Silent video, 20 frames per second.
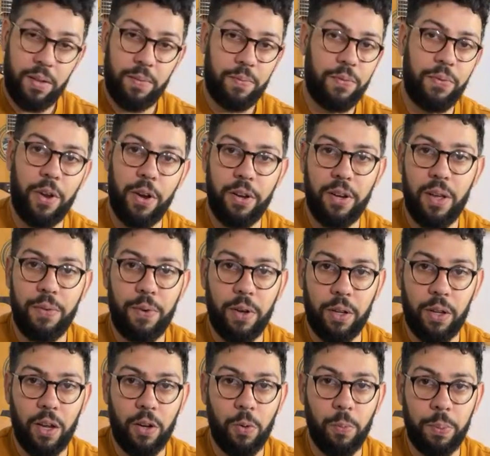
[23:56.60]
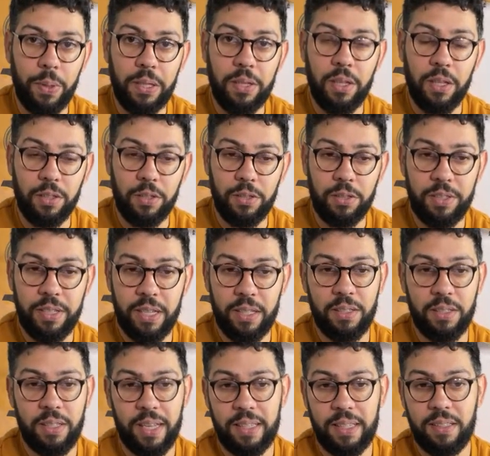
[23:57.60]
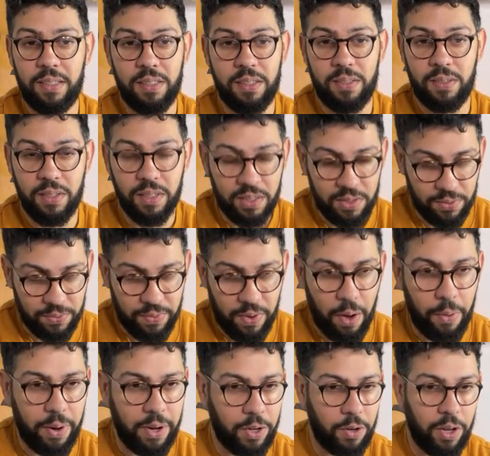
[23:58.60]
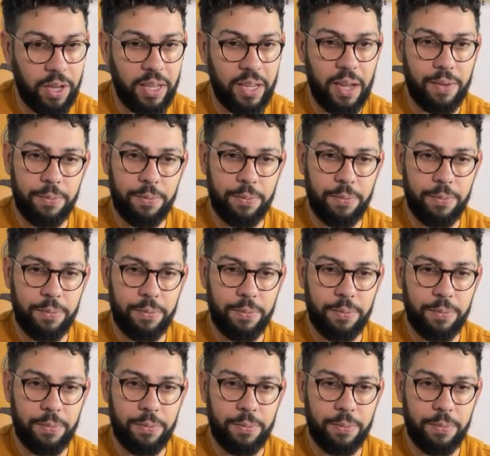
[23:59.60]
fair enough. I completely understand that. It's very annoying. I've